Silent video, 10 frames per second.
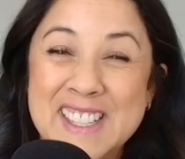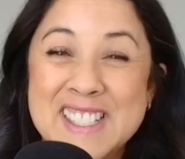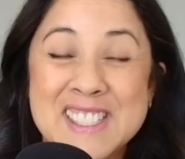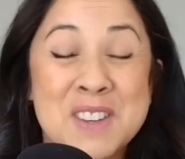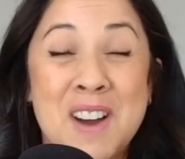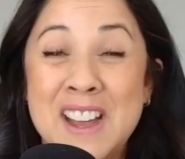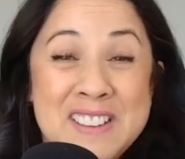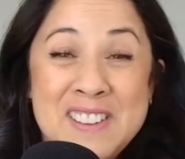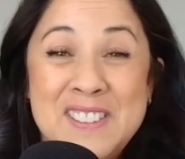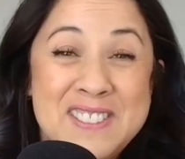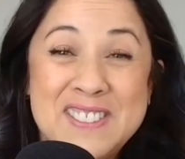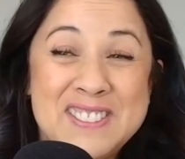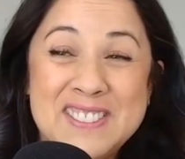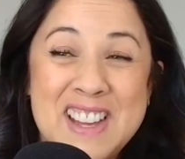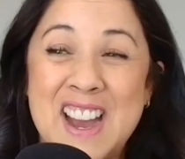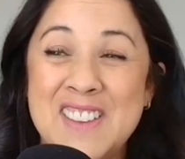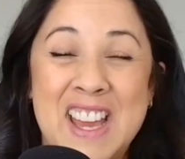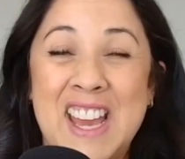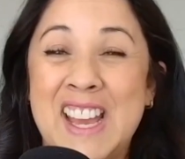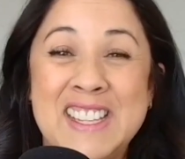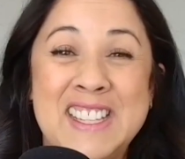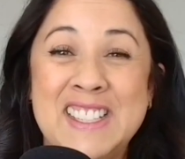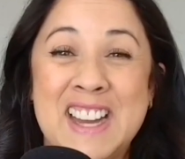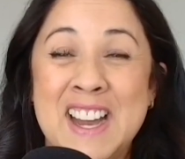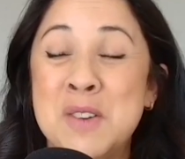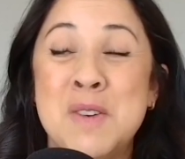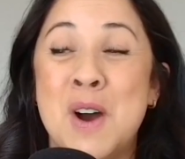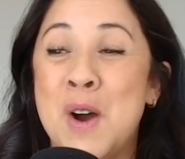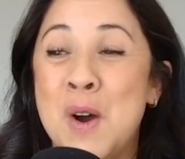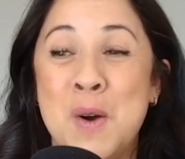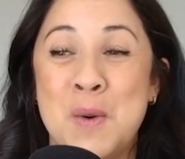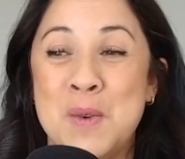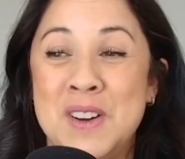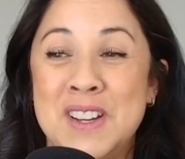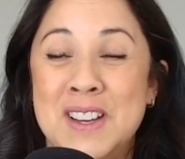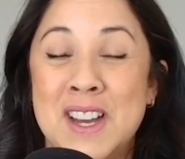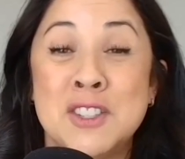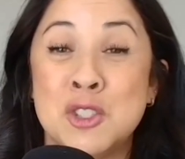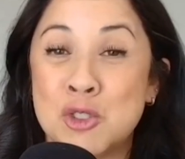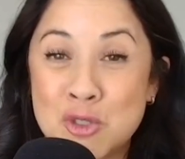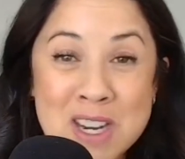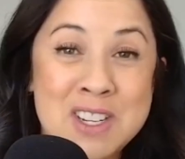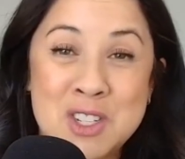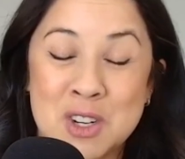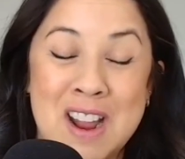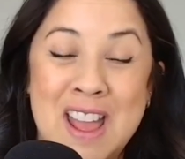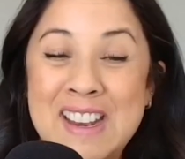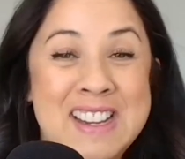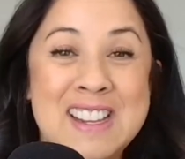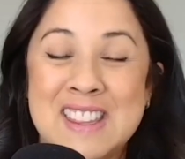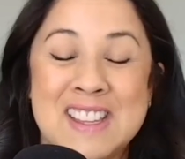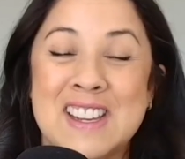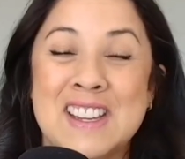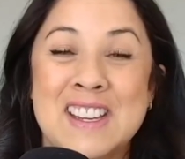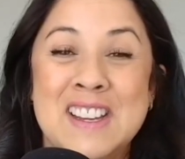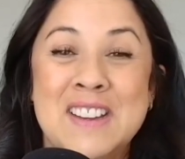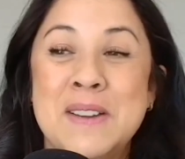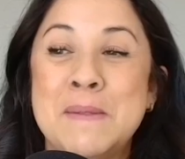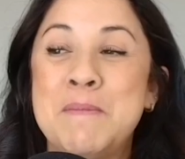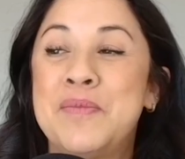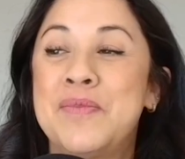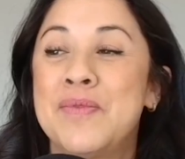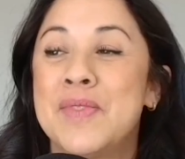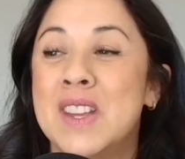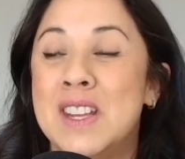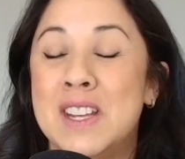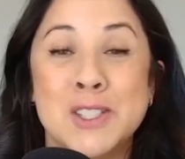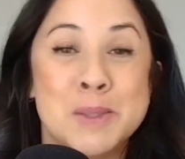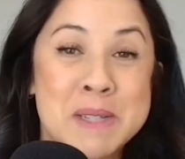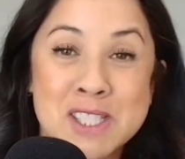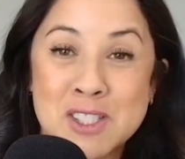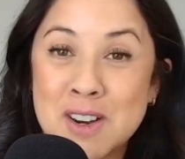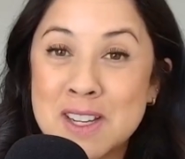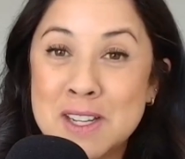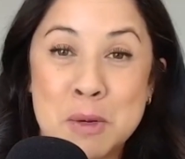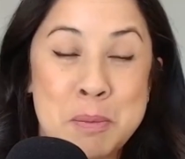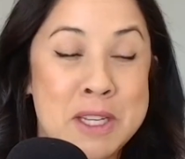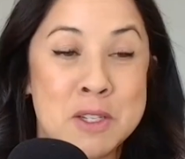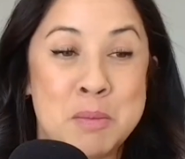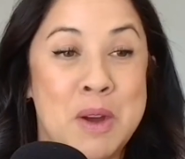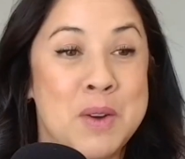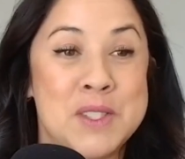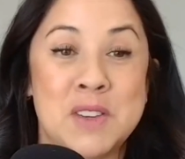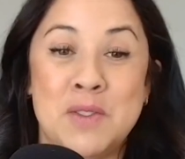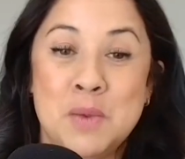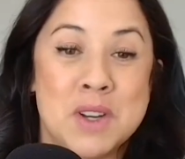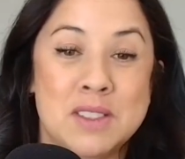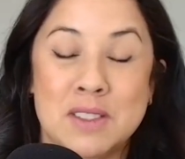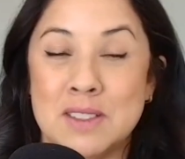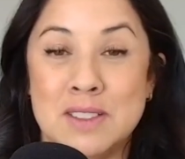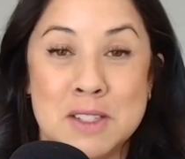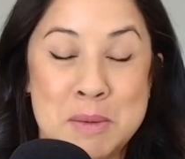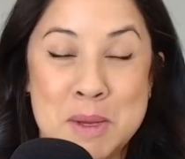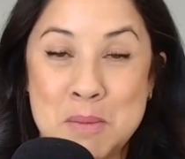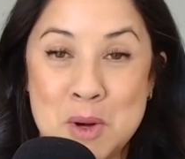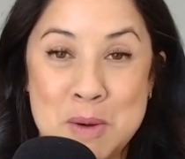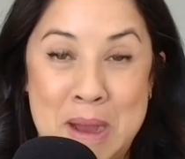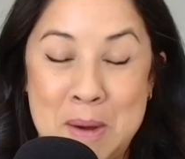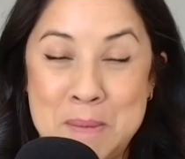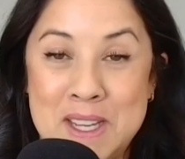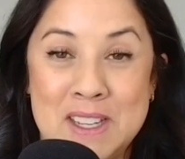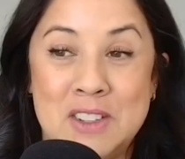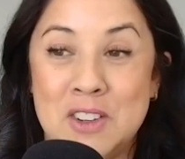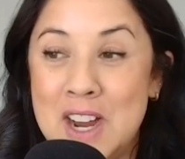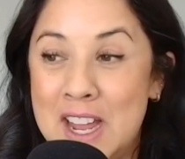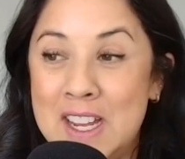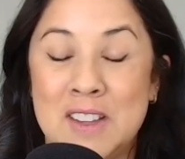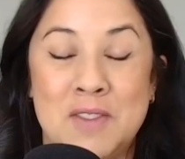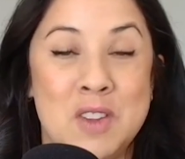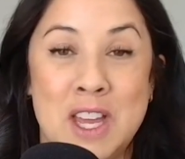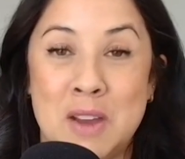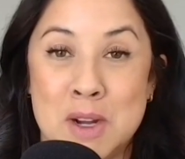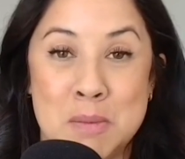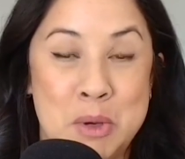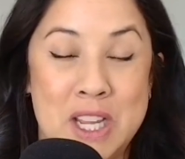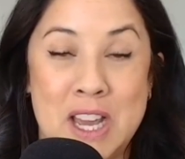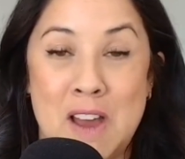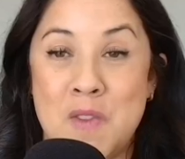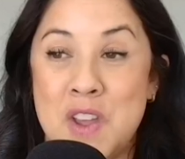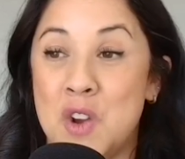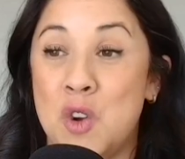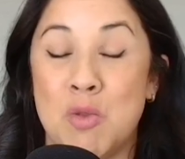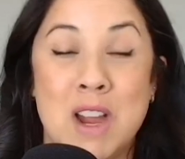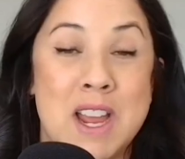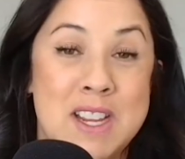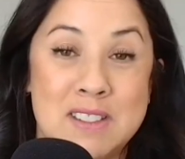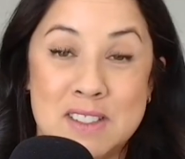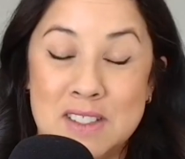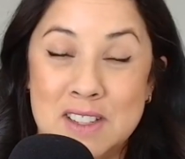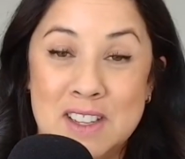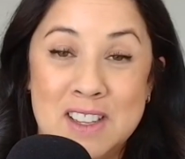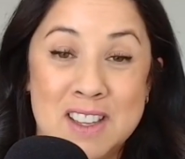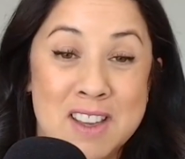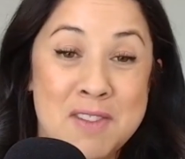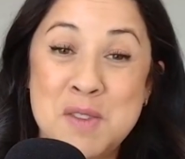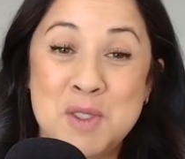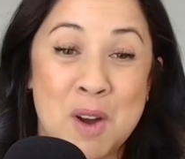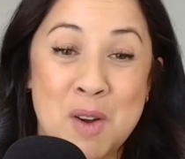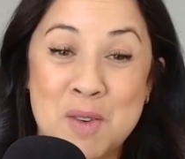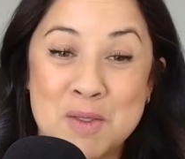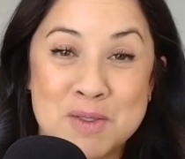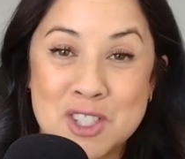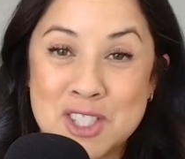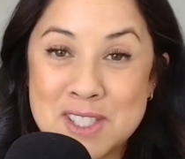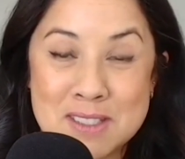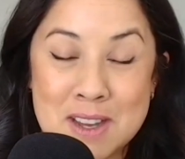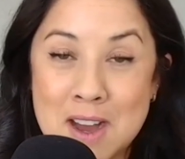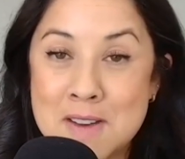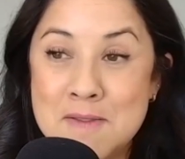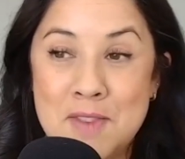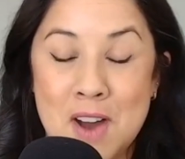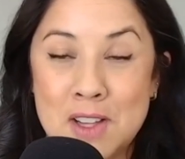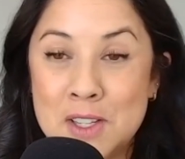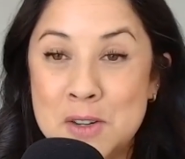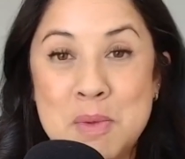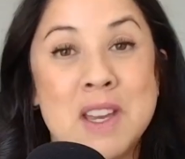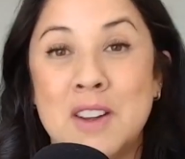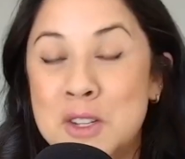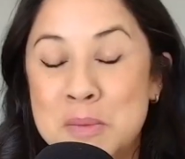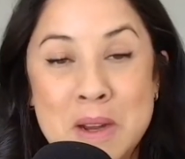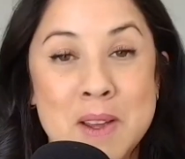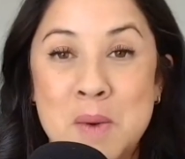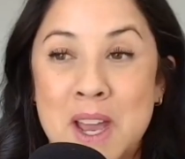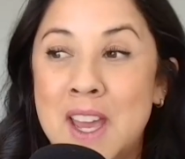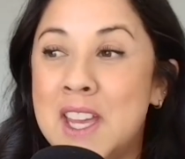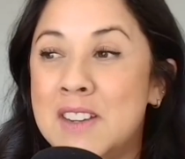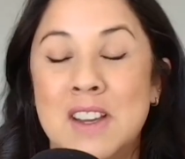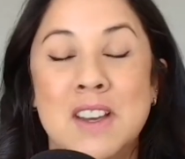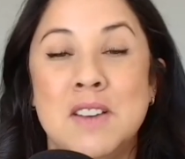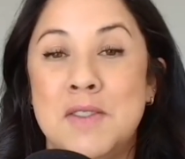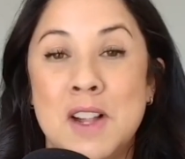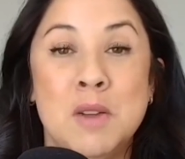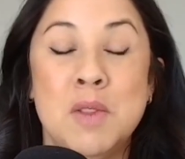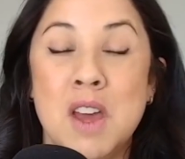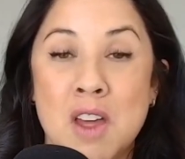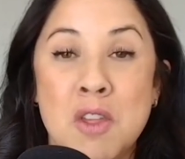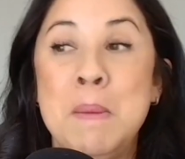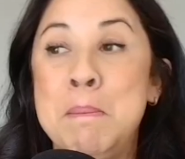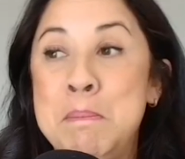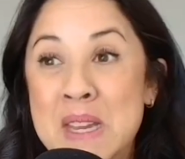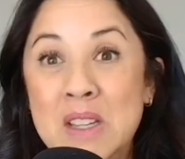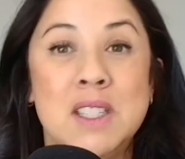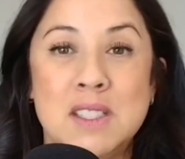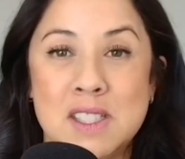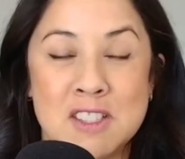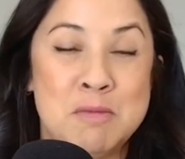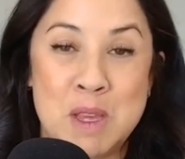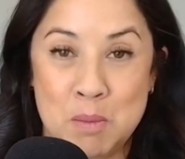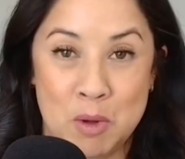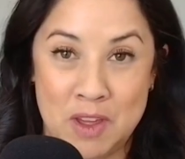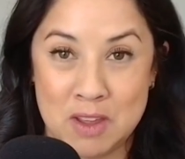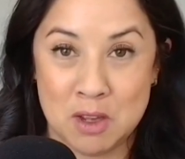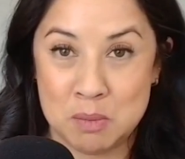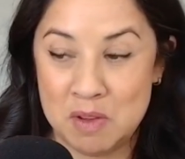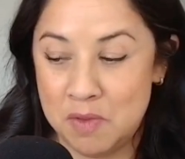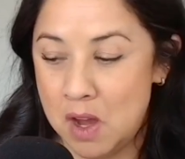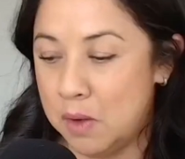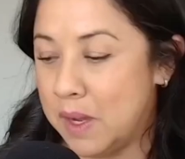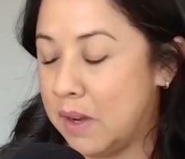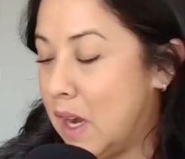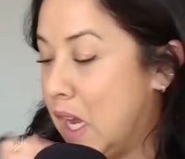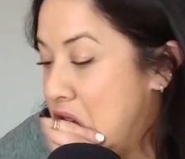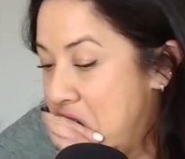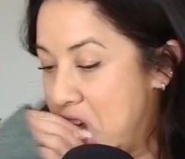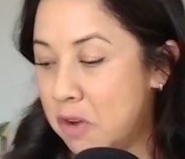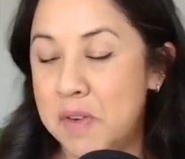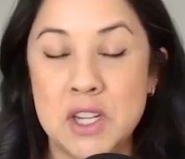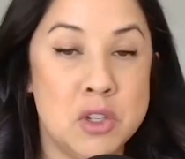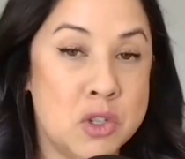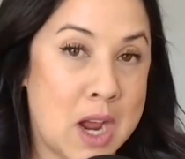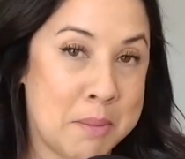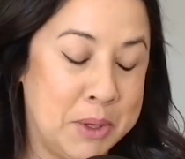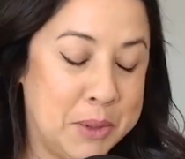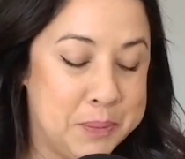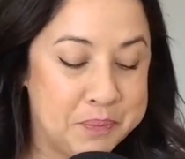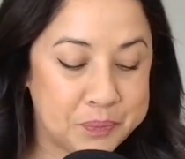So I don't I don't owe a stranger anything. Here's my start here pinned post. If you want to learn a little bit more about me, great. If you like what I'm putting there, great. If you don't, just unfollow, be on your merry way, and follow the other millions of people that you could be following, right? Go find your tribe, boo.